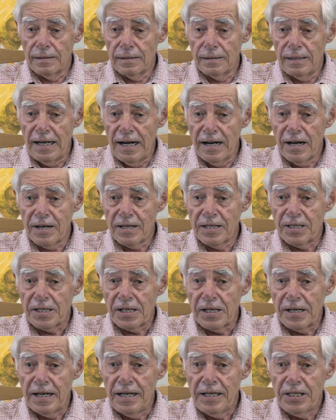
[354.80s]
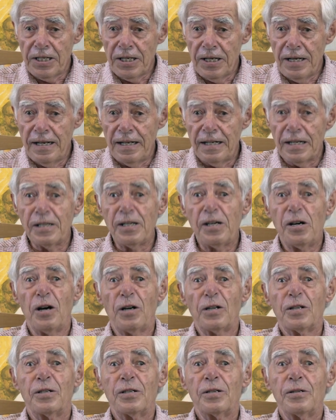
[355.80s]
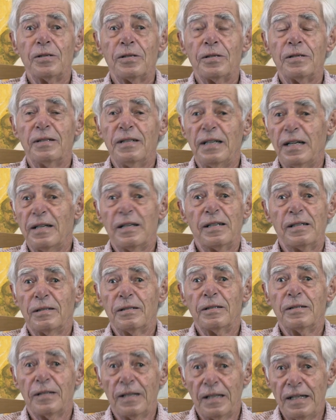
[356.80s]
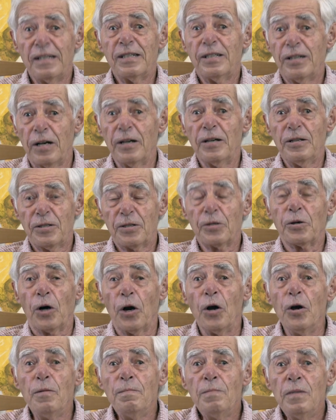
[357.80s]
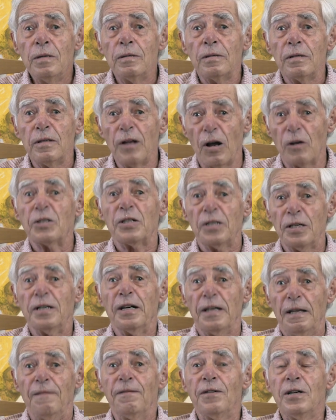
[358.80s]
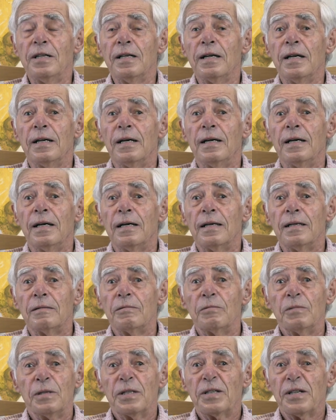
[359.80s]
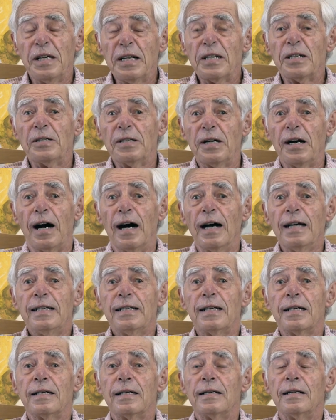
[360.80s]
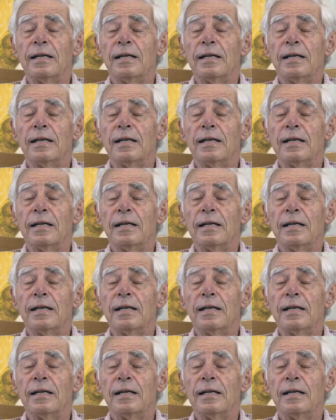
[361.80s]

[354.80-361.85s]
in isolation in a locked, in an enclosed room, not to leave it, with little light.